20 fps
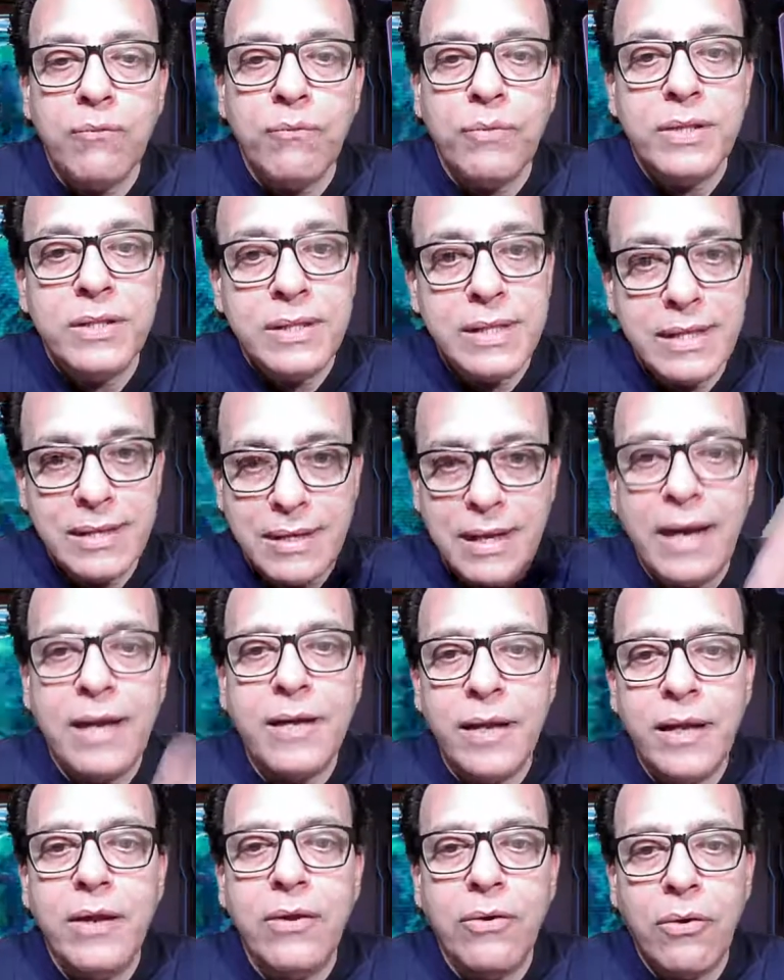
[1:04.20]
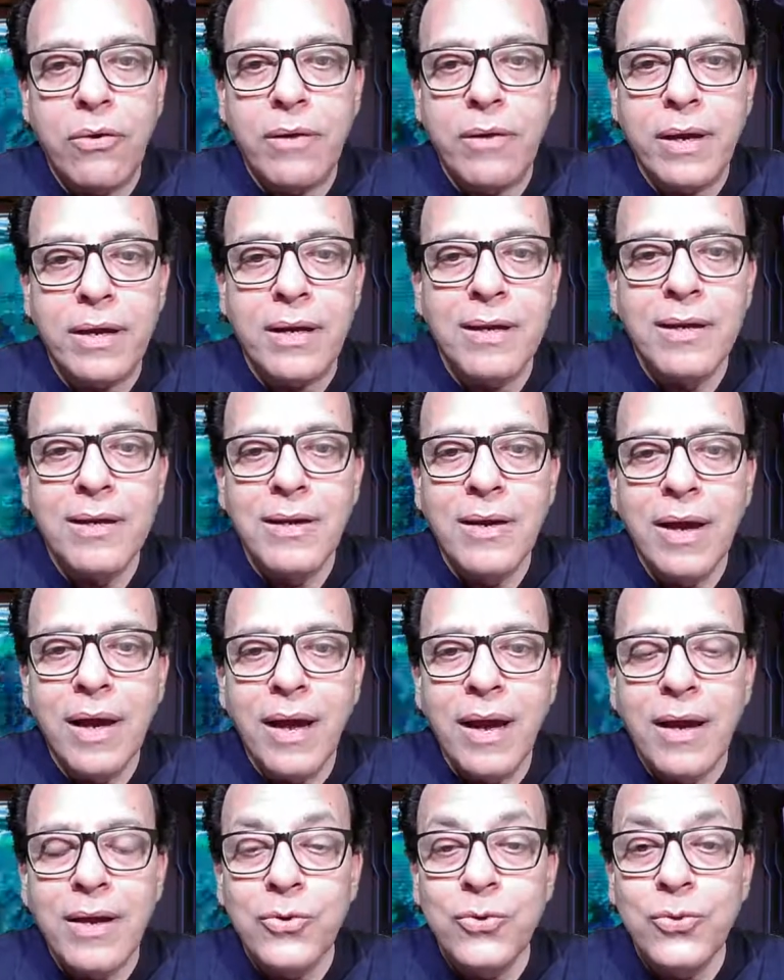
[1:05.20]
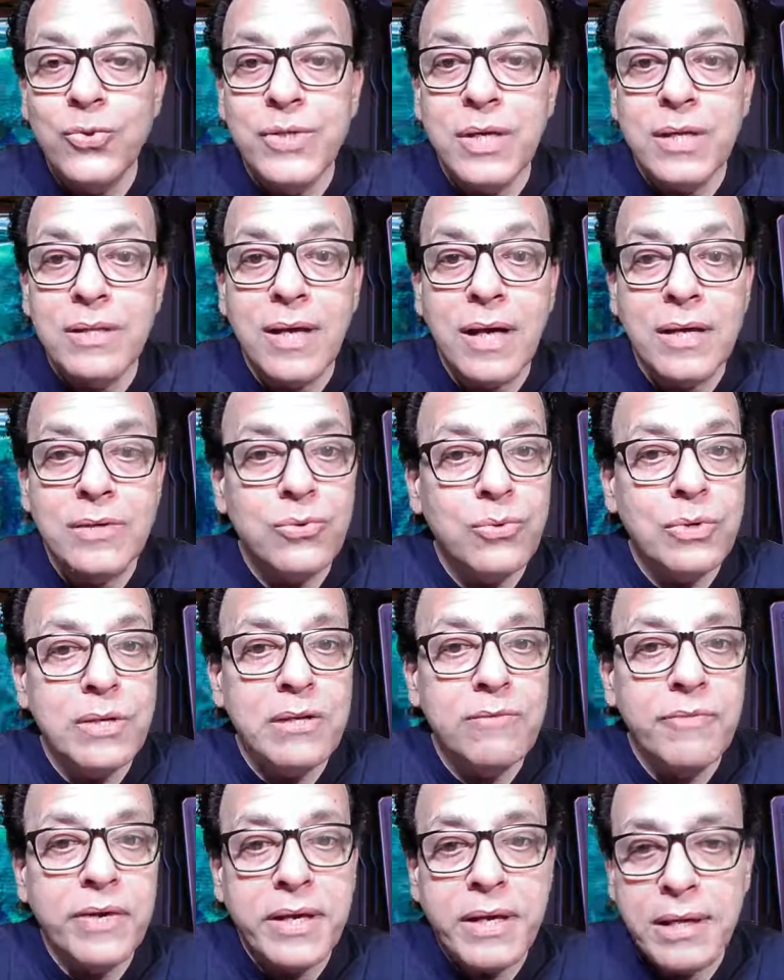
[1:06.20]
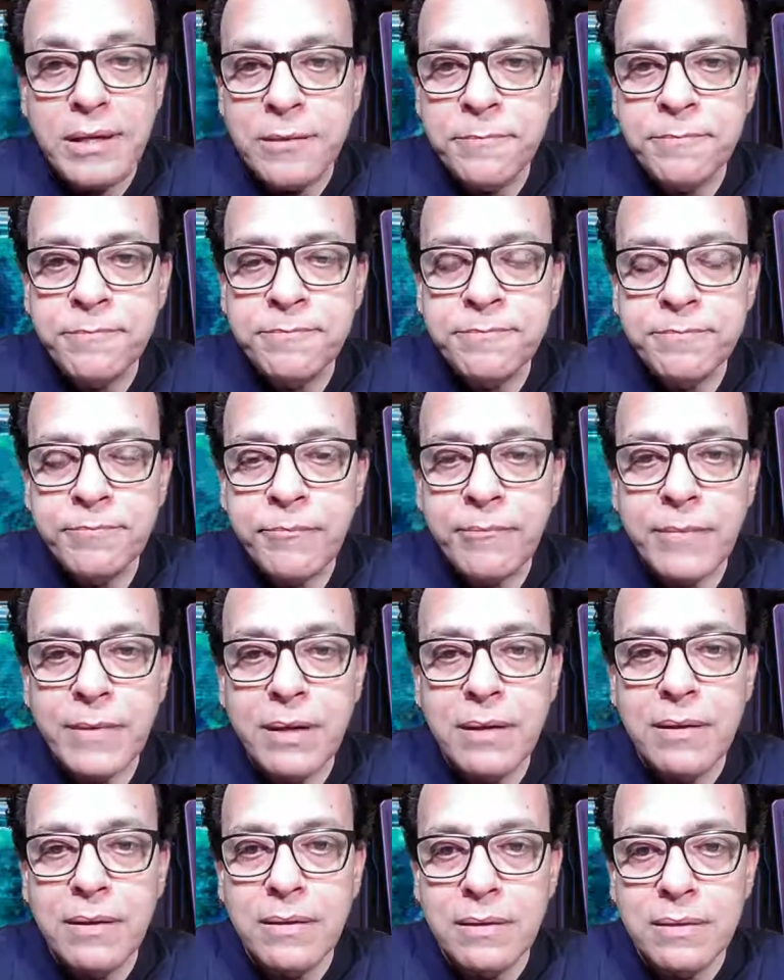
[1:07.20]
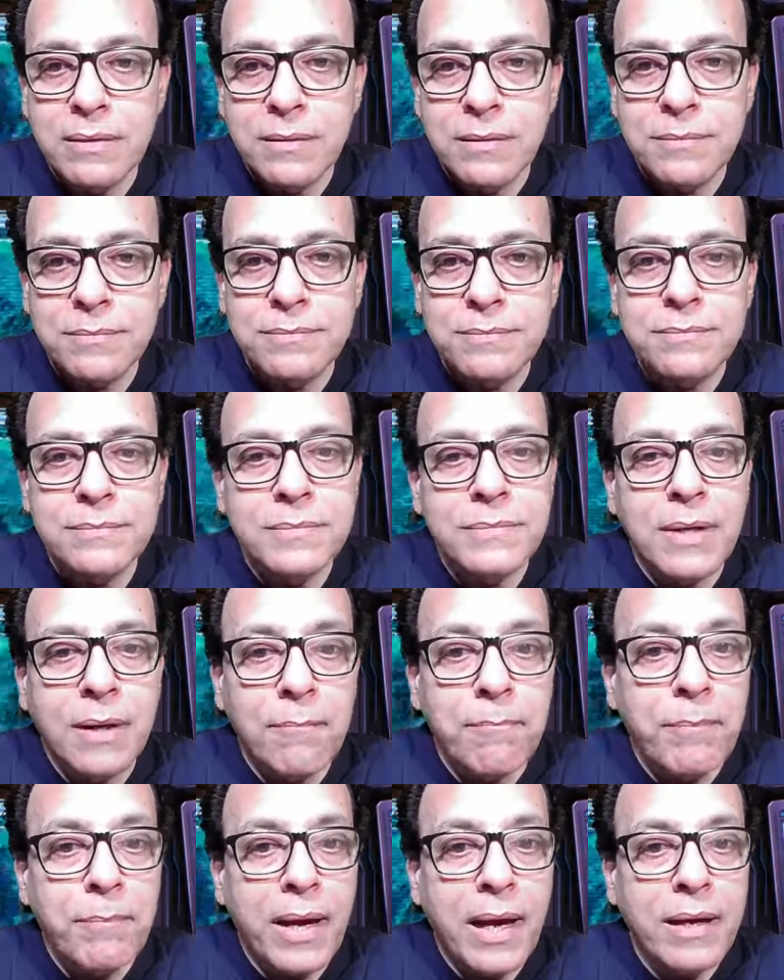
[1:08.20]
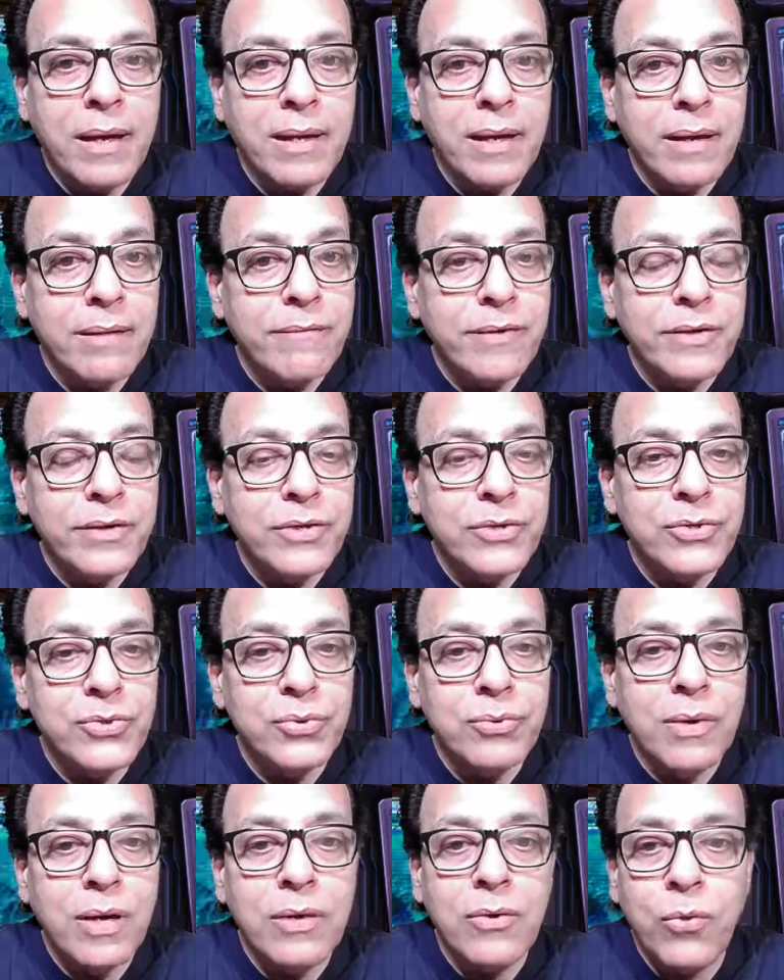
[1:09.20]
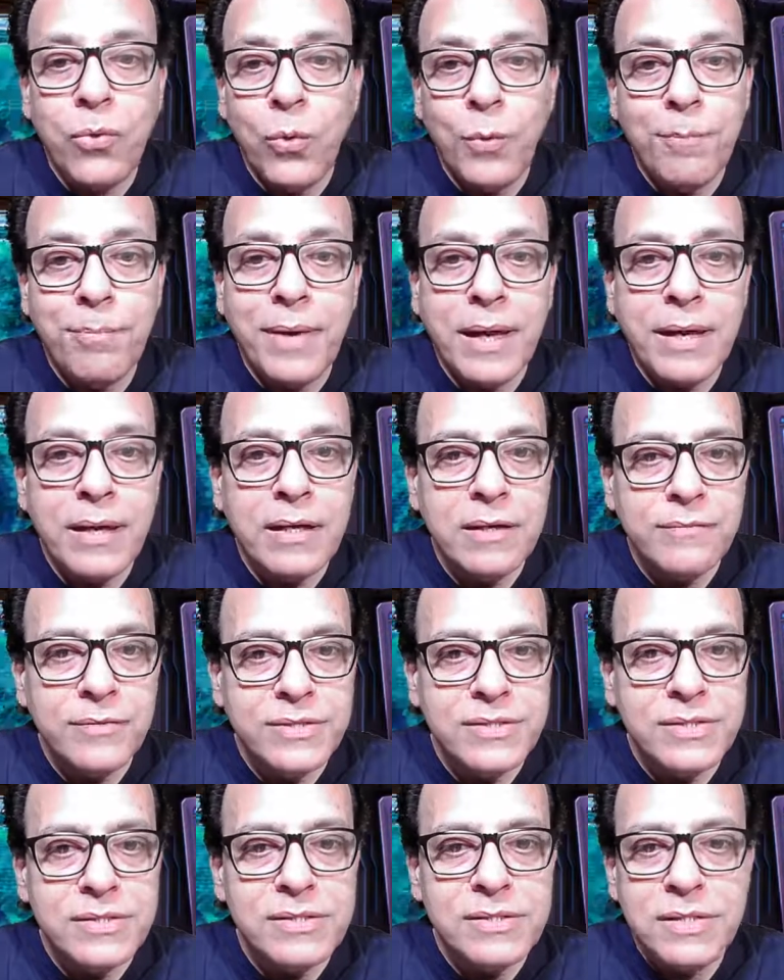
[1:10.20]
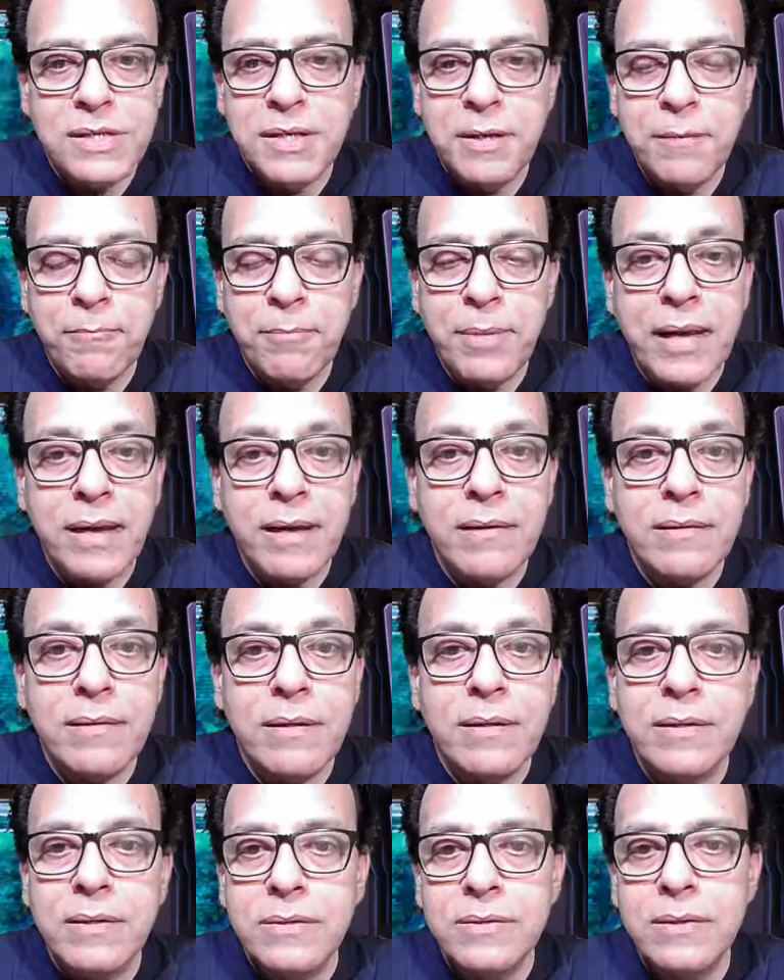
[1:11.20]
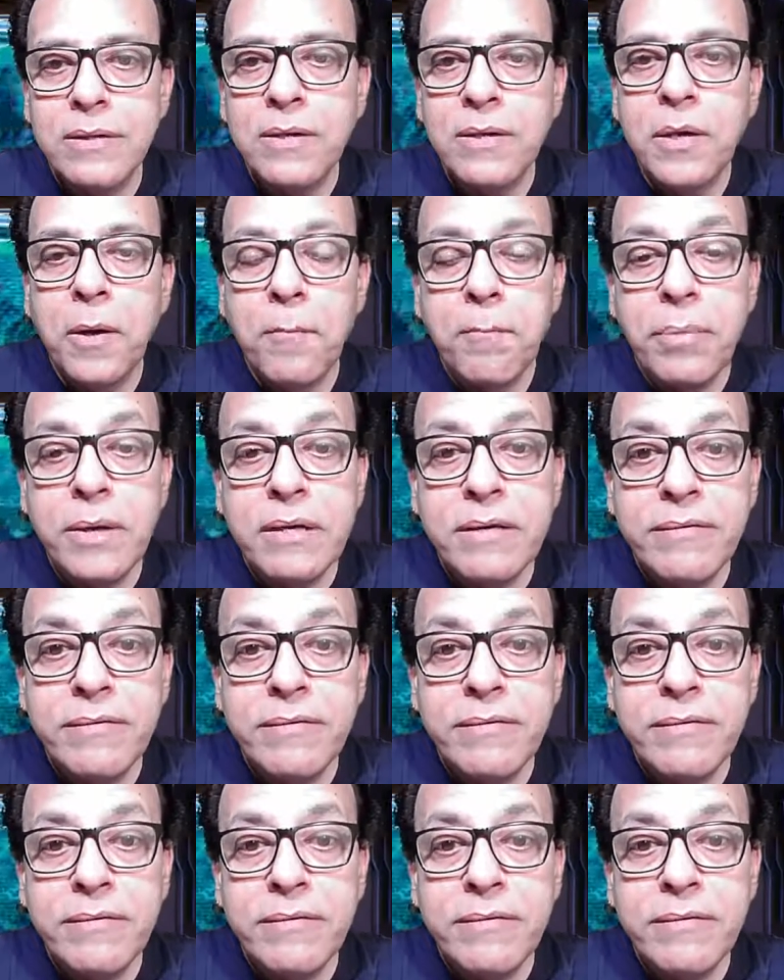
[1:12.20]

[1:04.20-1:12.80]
along with the landing rocket, and using that only we can uh, come back and return to our home planet, which is planet Earth.